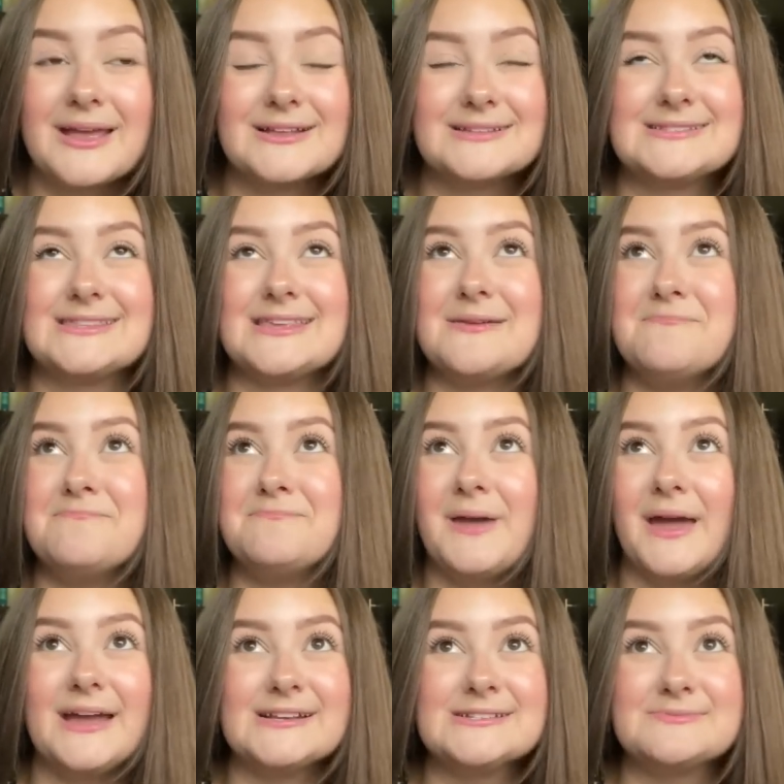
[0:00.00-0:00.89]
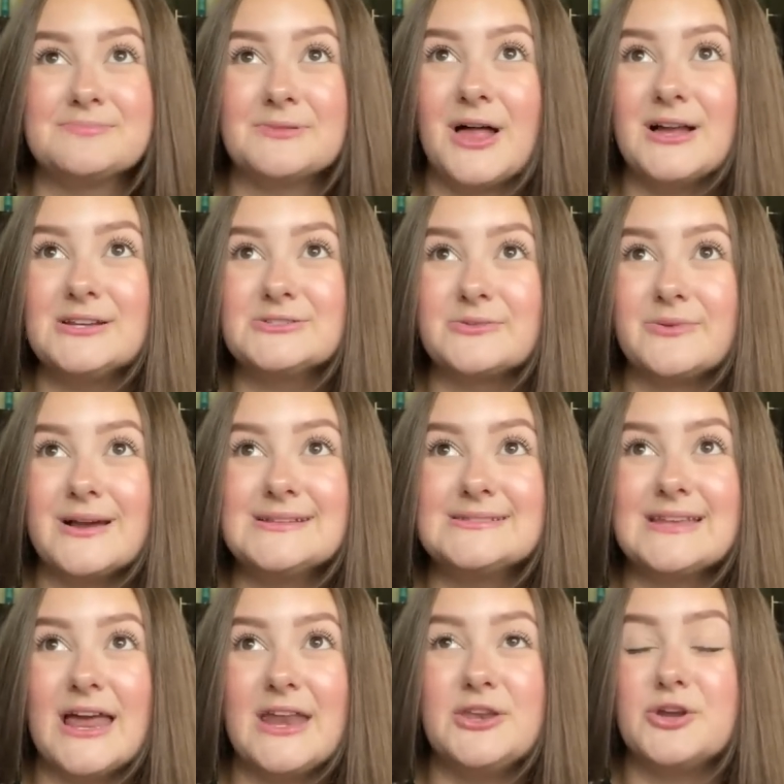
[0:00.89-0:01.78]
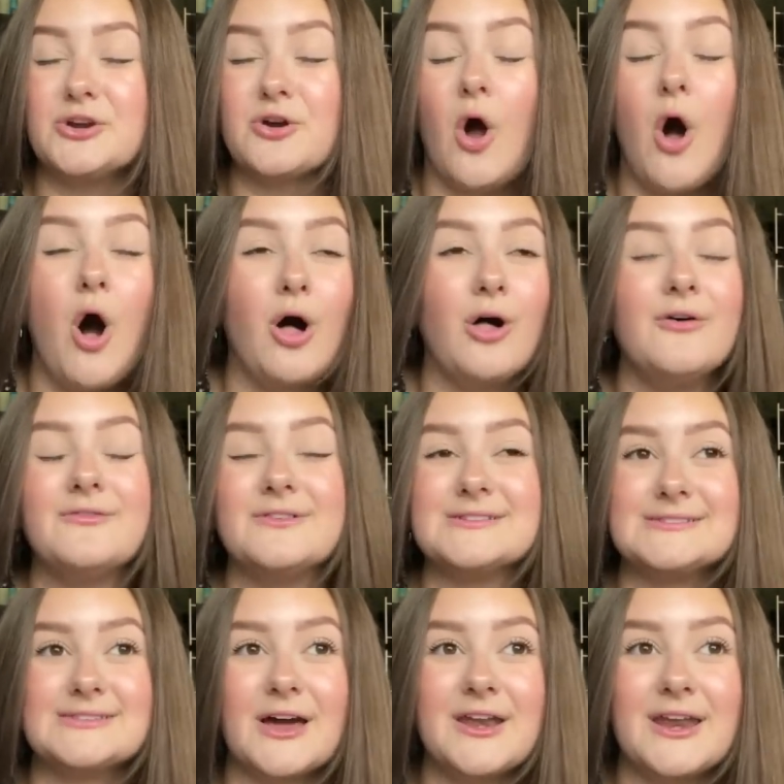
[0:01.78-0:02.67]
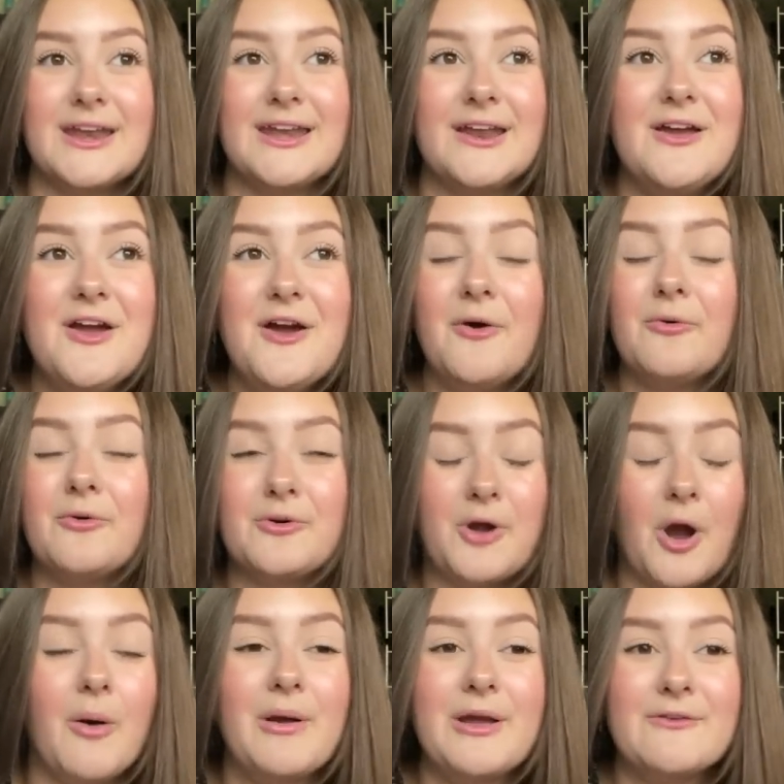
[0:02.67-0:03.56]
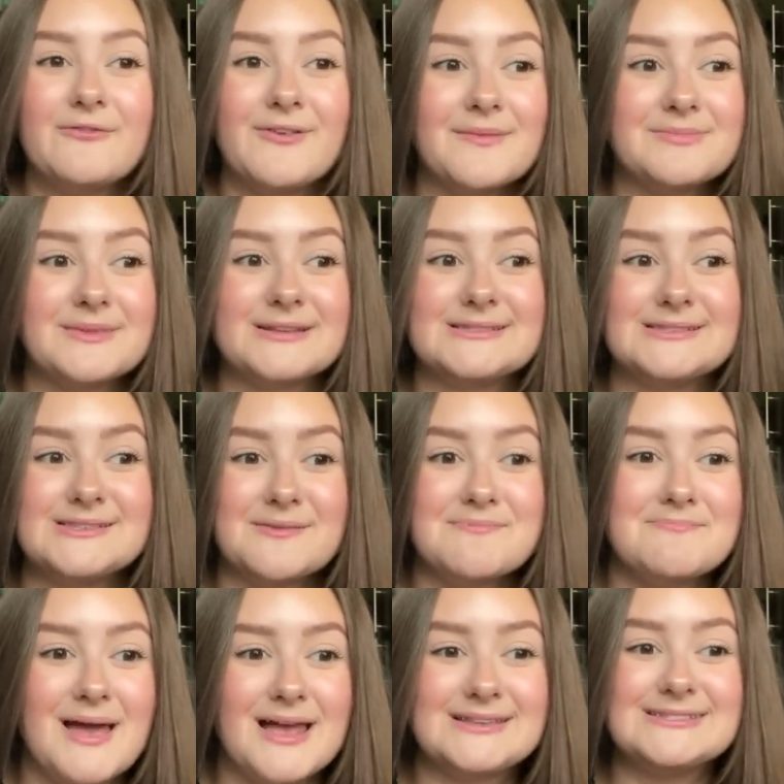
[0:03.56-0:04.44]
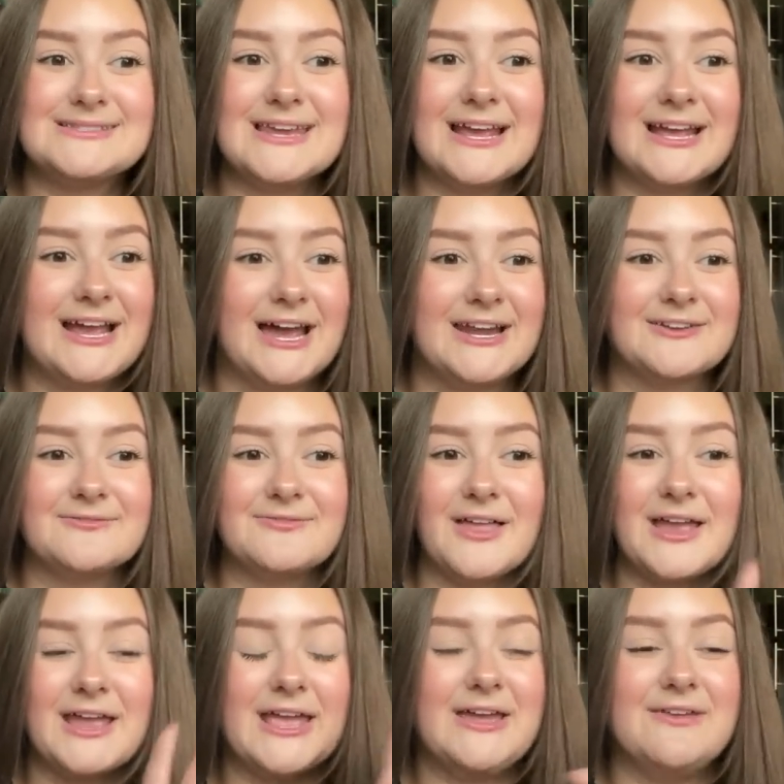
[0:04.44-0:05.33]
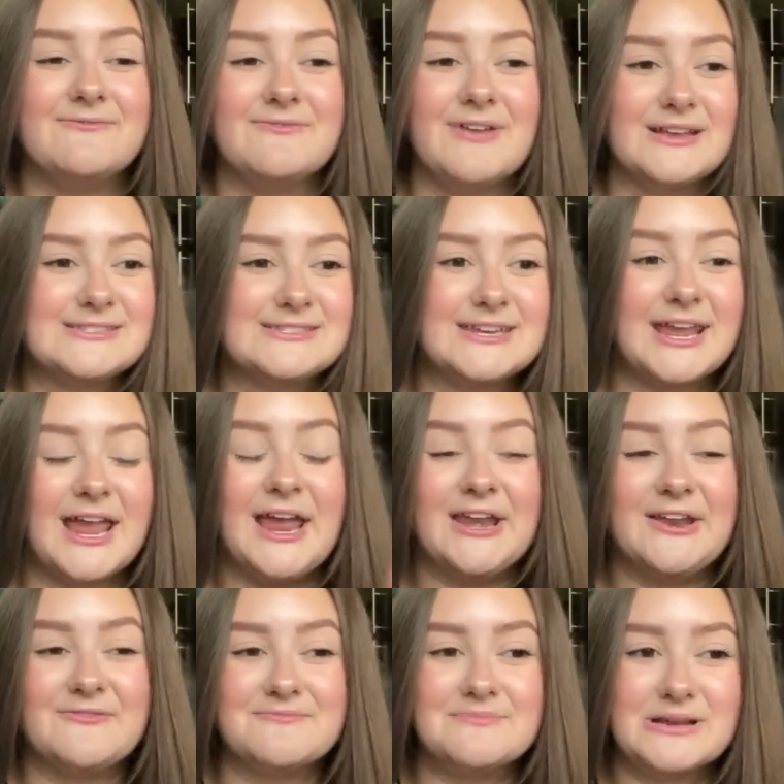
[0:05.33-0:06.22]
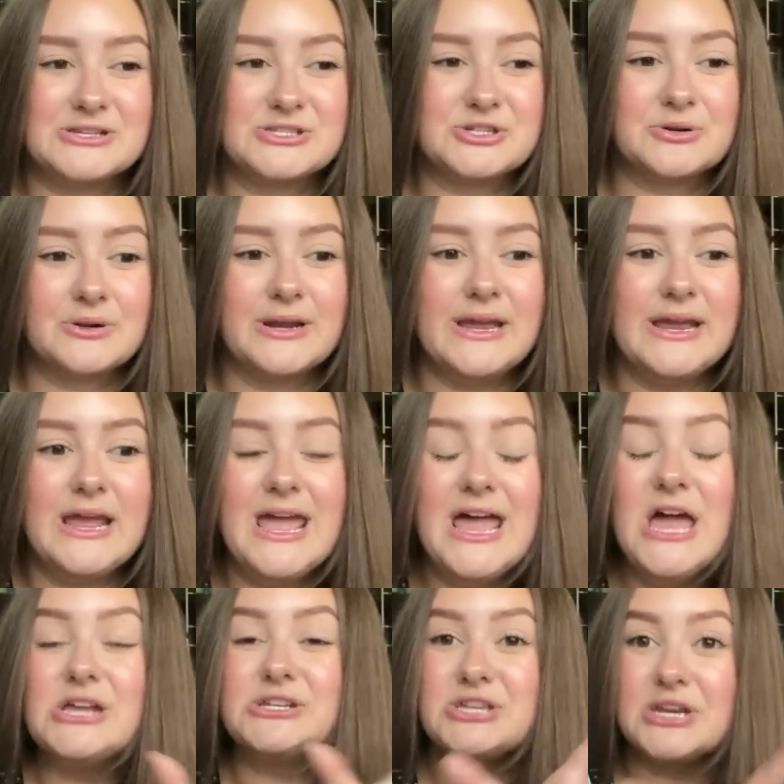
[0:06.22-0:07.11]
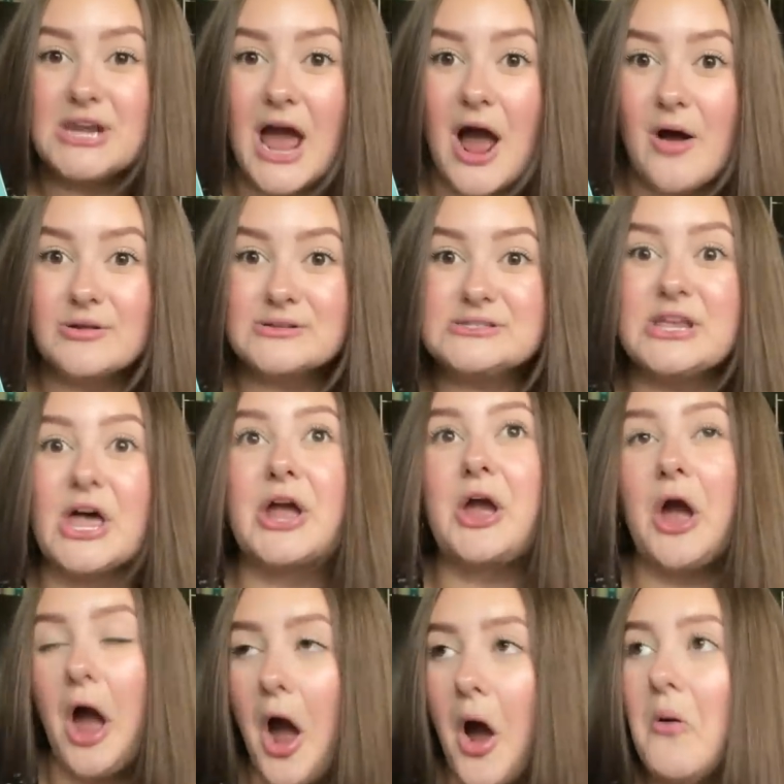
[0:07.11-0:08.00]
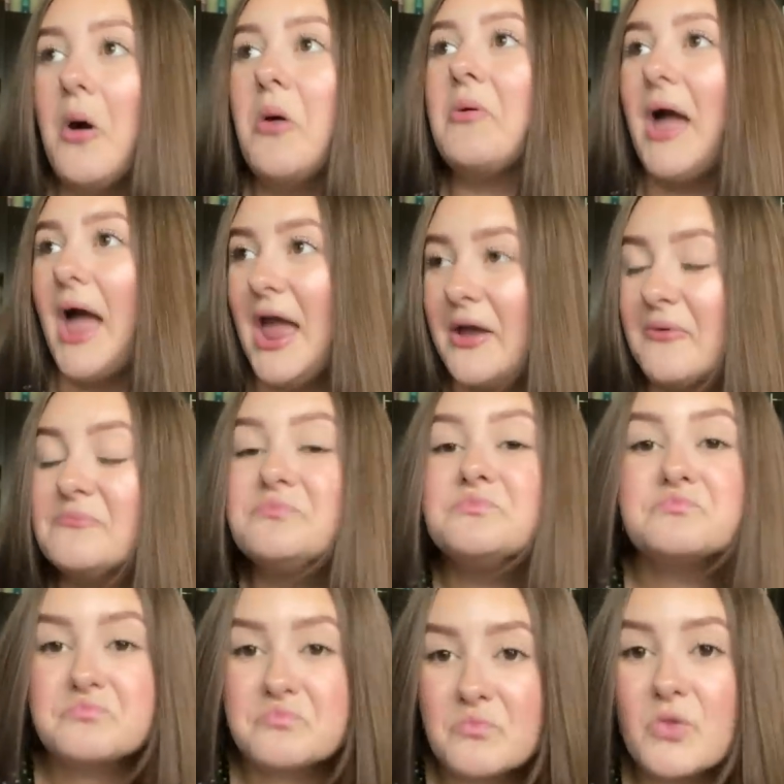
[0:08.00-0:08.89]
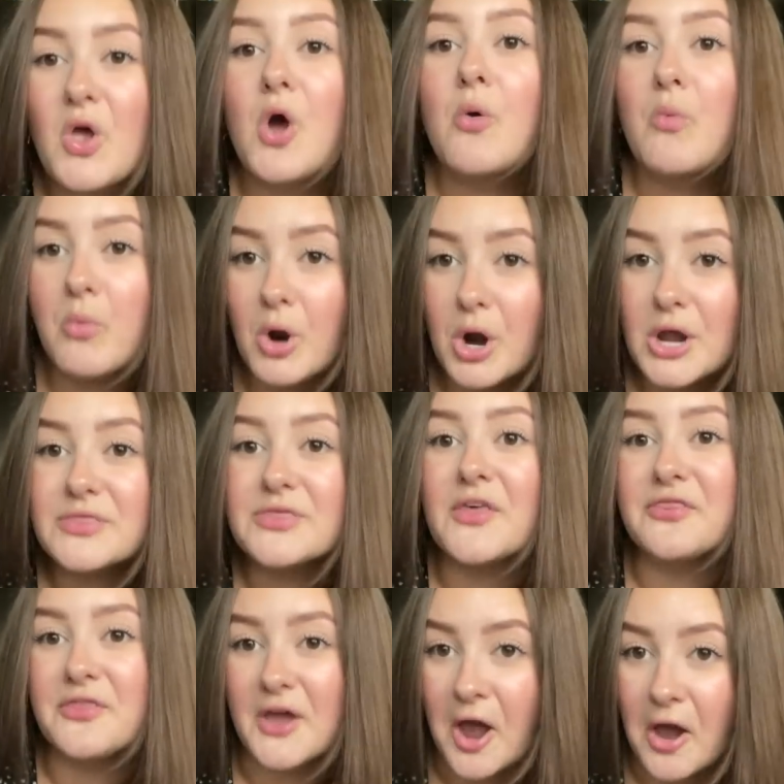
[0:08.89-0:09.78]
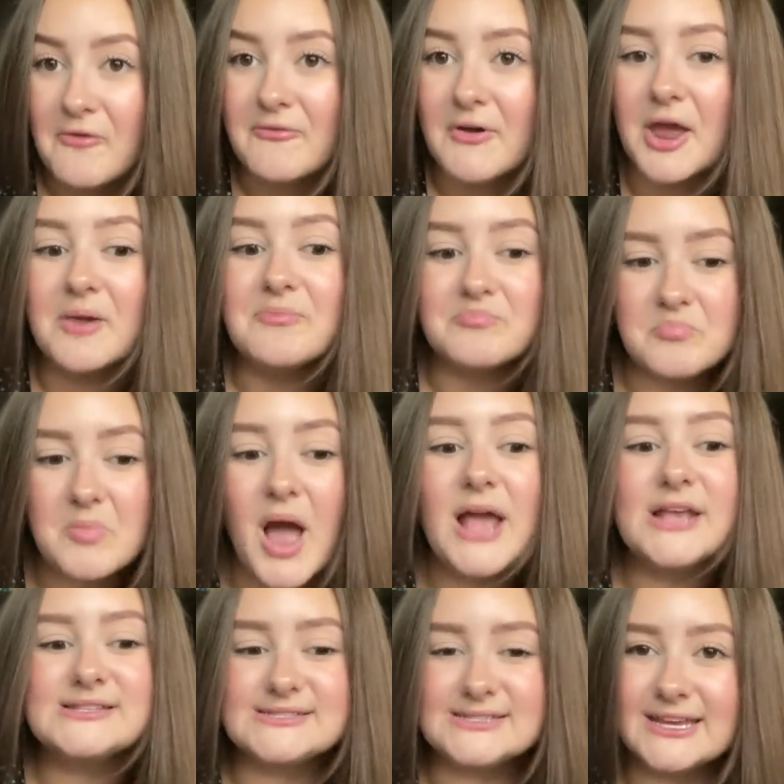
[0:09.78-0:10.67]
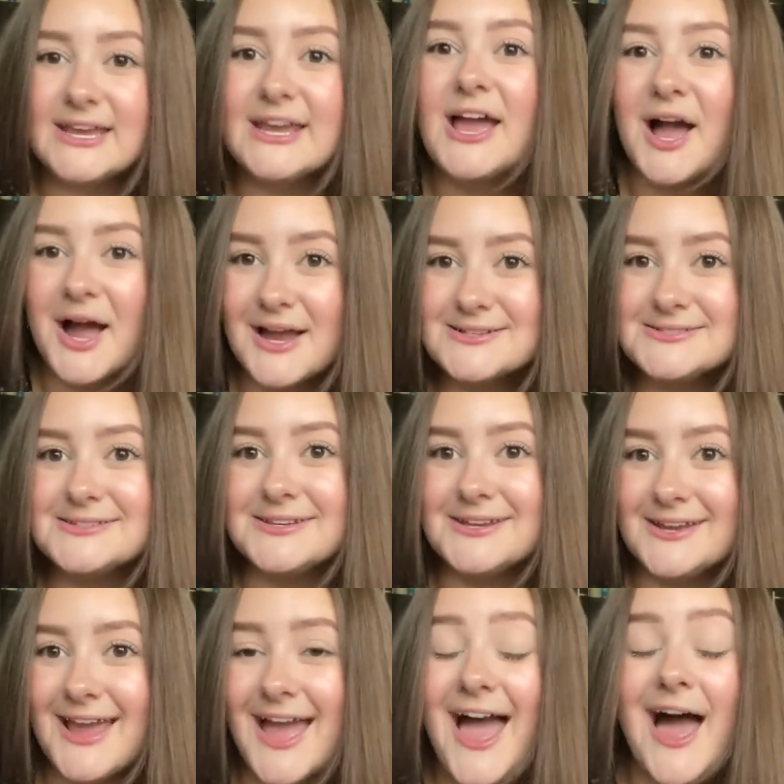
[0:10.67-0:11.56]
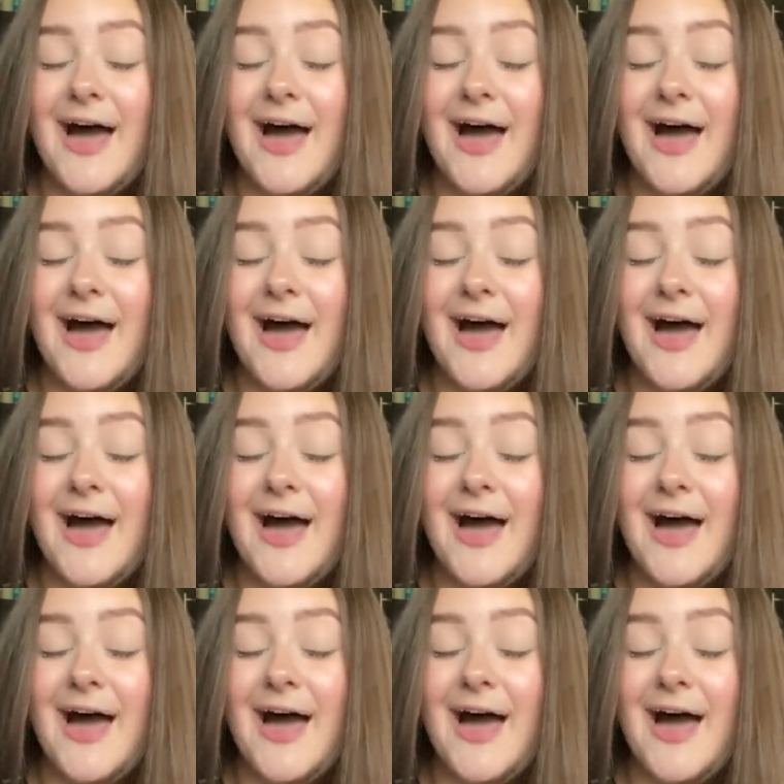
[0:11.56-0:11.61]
It's the biggest plot twist, and you're all of a sudden going from this domestic kind of like investigative mystery to now it's like, oh, okay, we're in the thick of it. I see.